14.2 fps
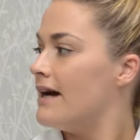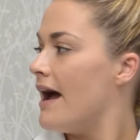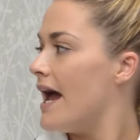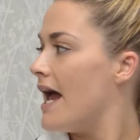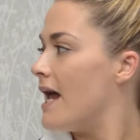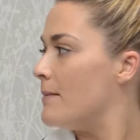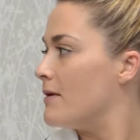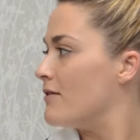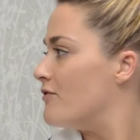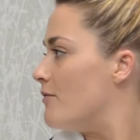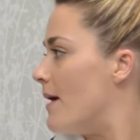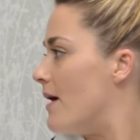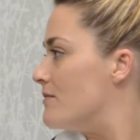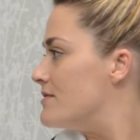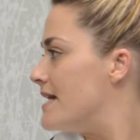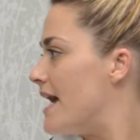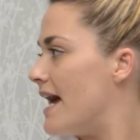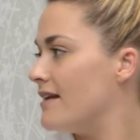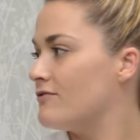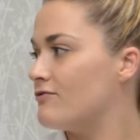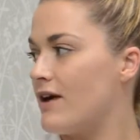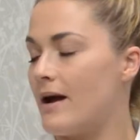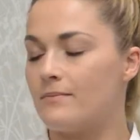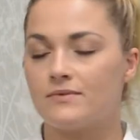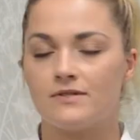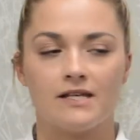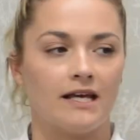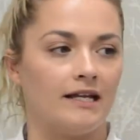aiming for about 10
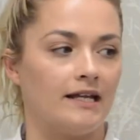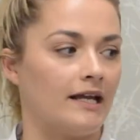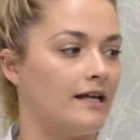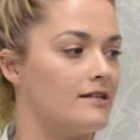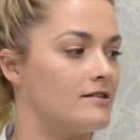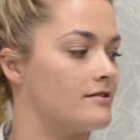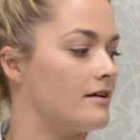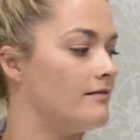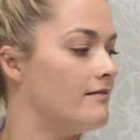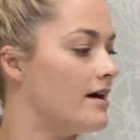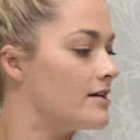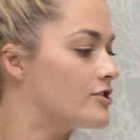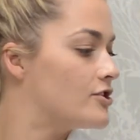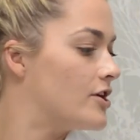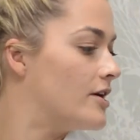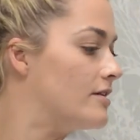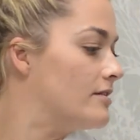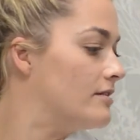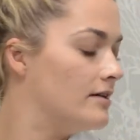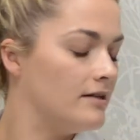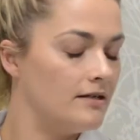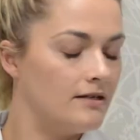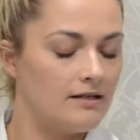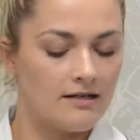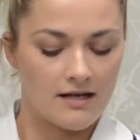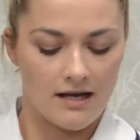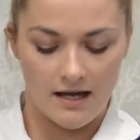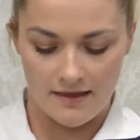reps in each direction,
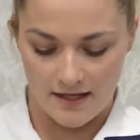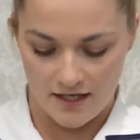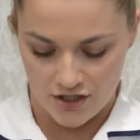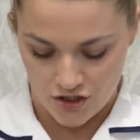and then